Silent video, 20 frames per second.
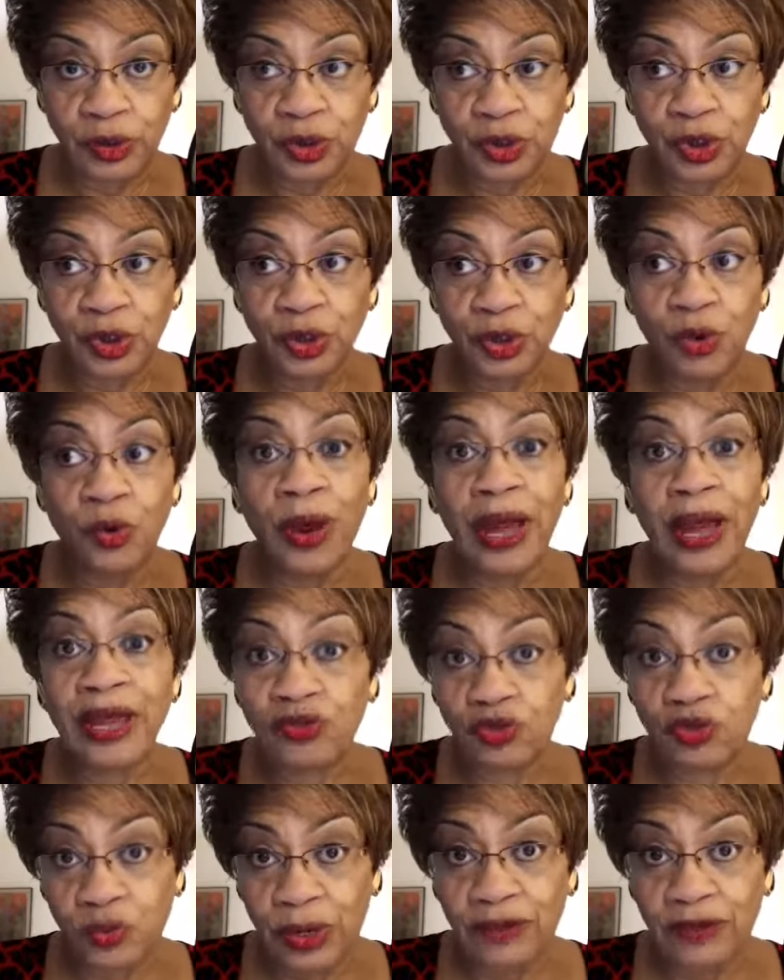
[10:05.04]
to
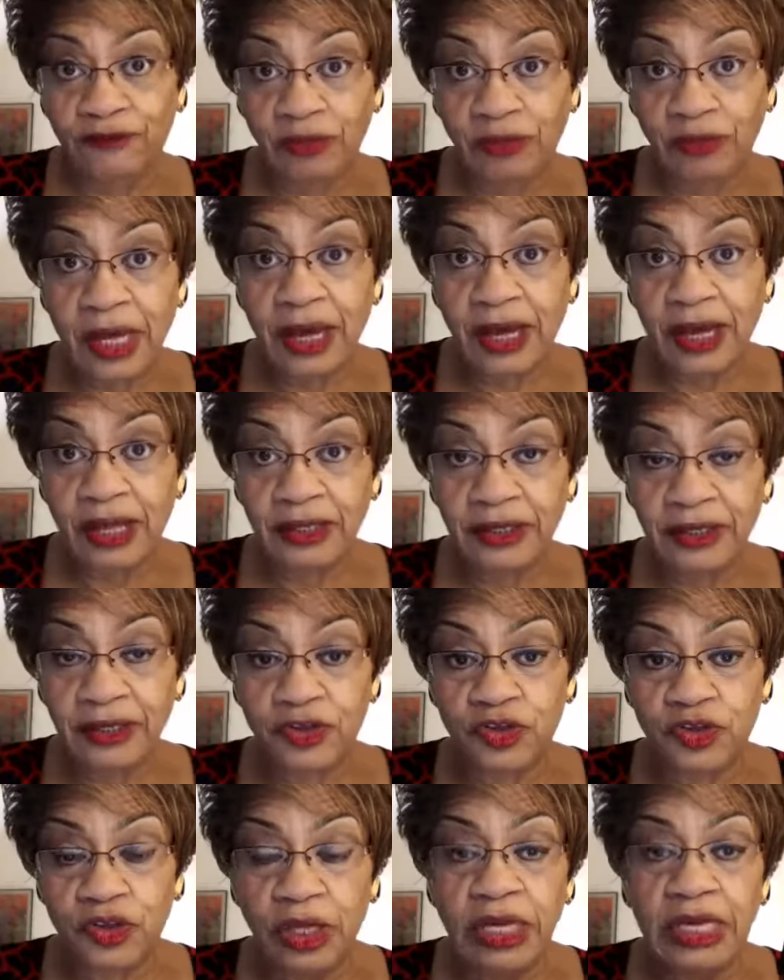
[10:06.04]
graduate from
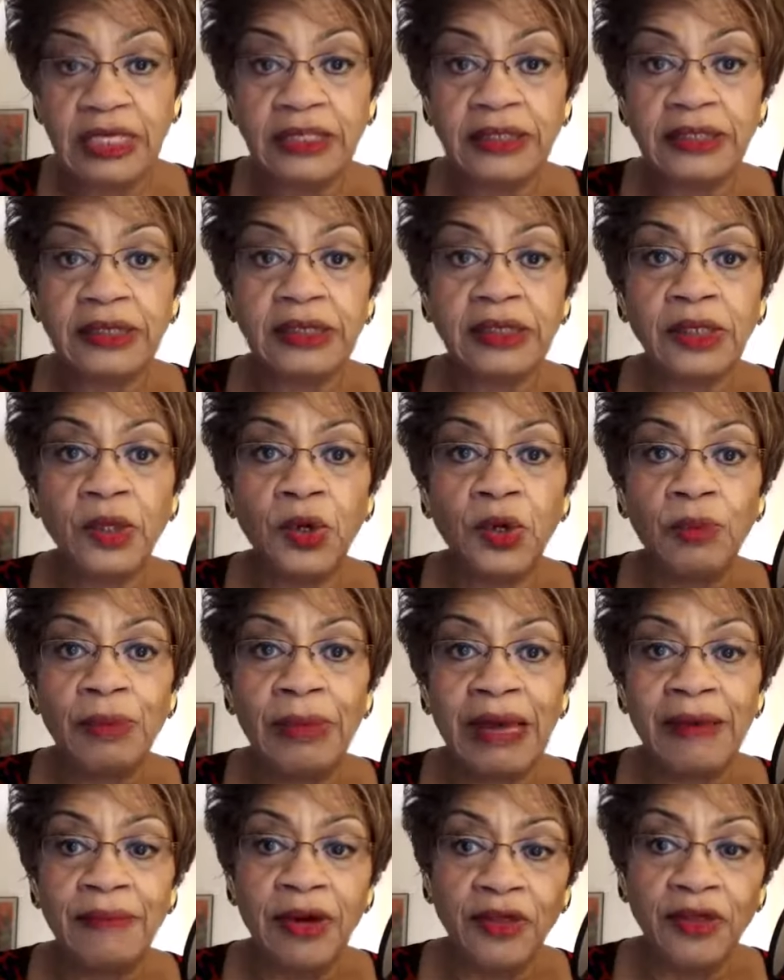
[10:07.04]
college. So
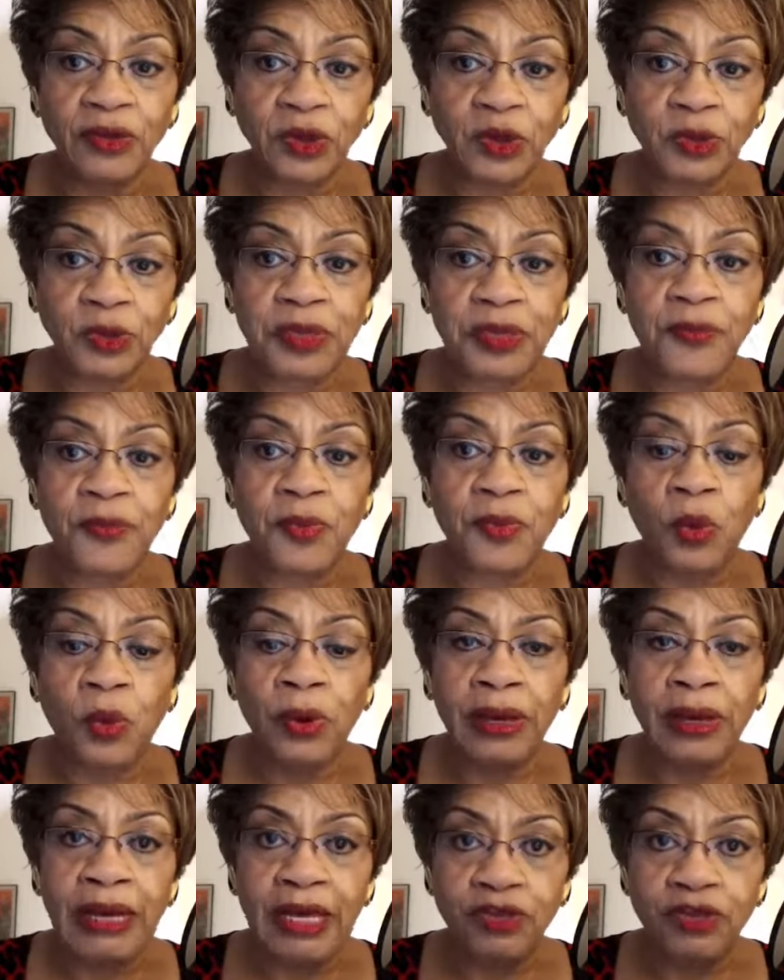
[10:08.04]
my mother's people
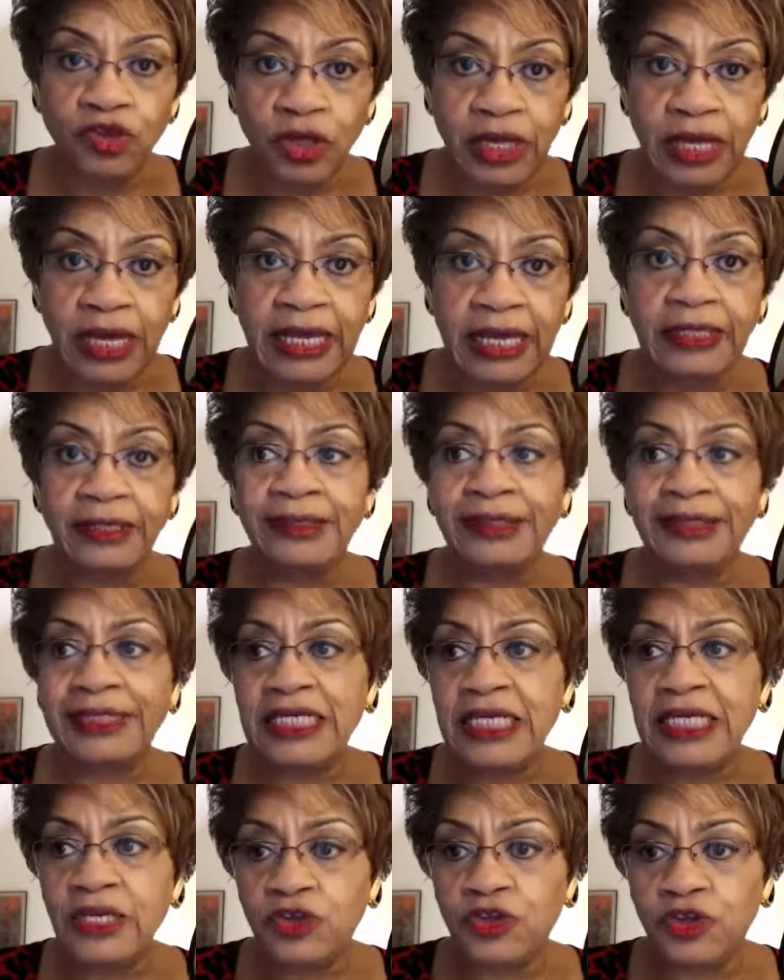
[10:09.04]
were educated
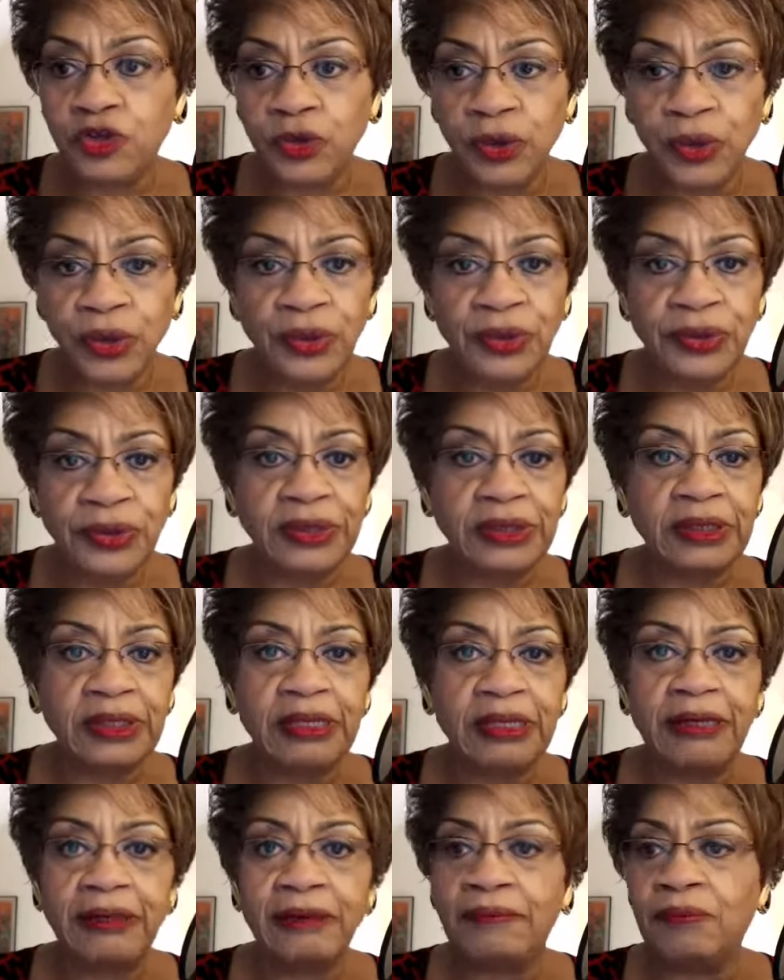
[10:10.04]
teachers,
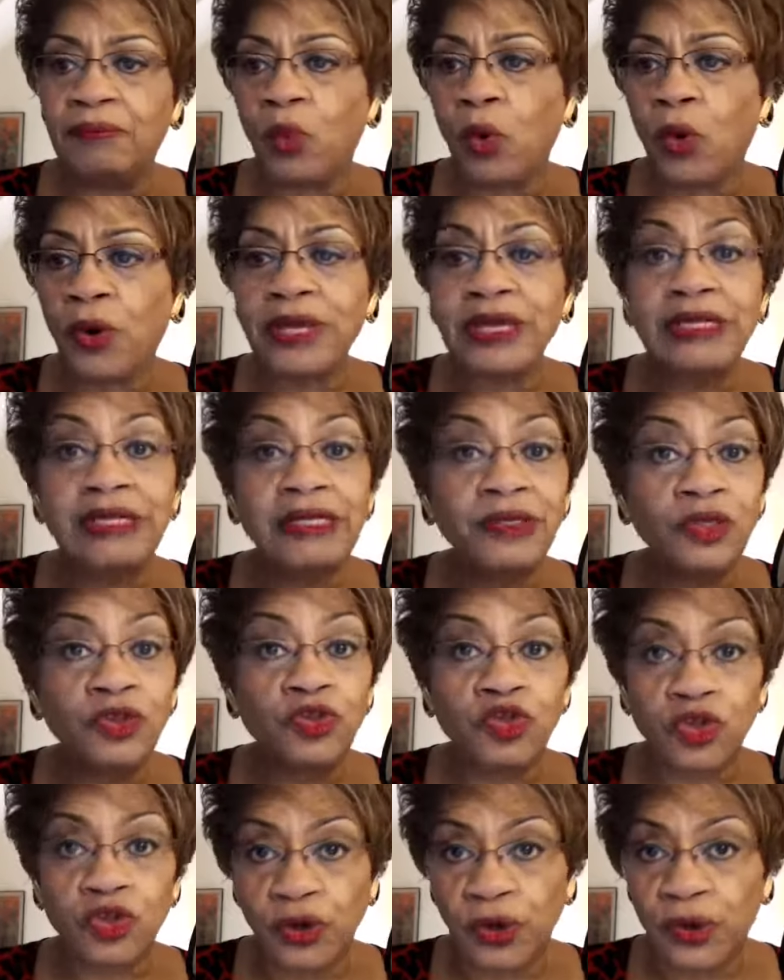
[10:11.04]
um, working in the
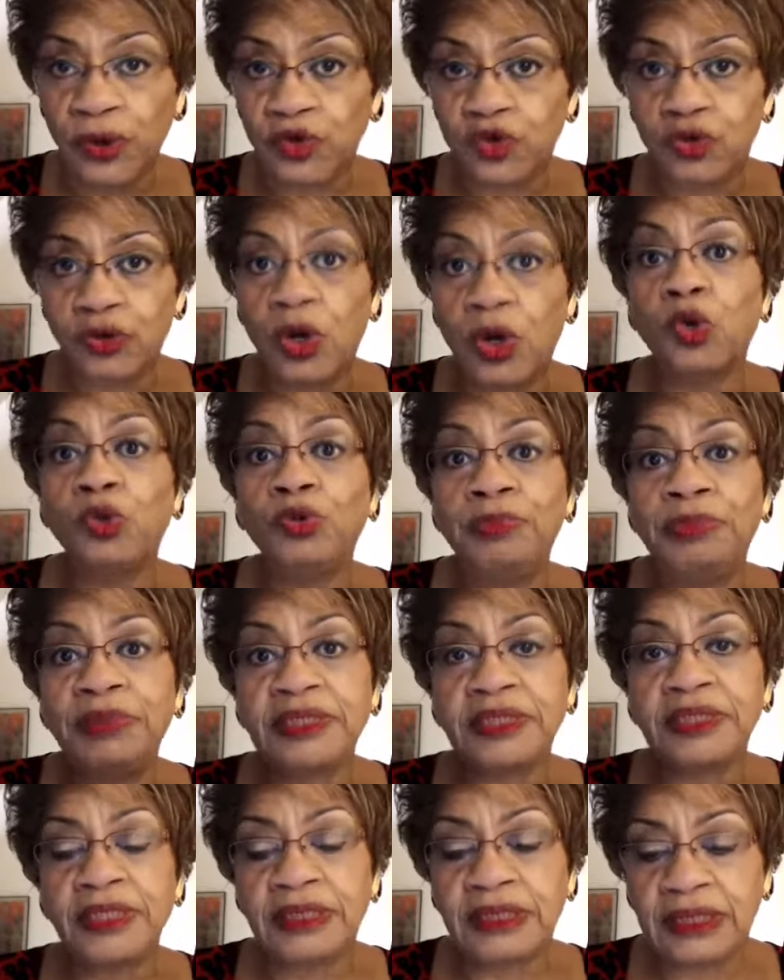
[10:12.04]
church, owned
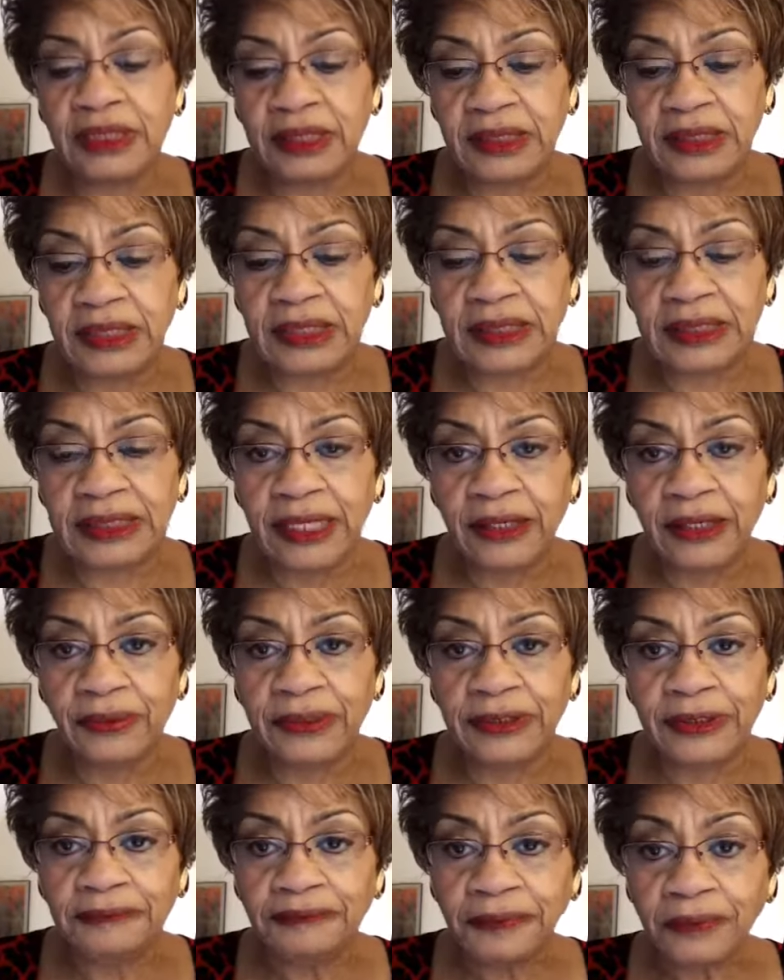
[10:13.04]
businesses,
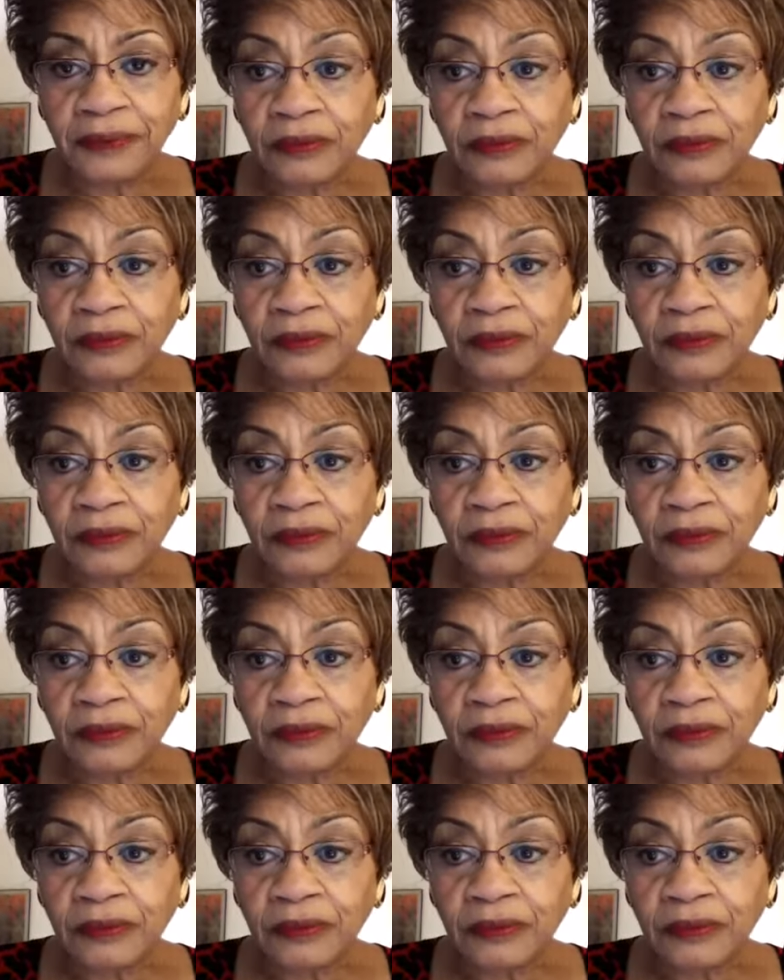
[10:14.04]
etc.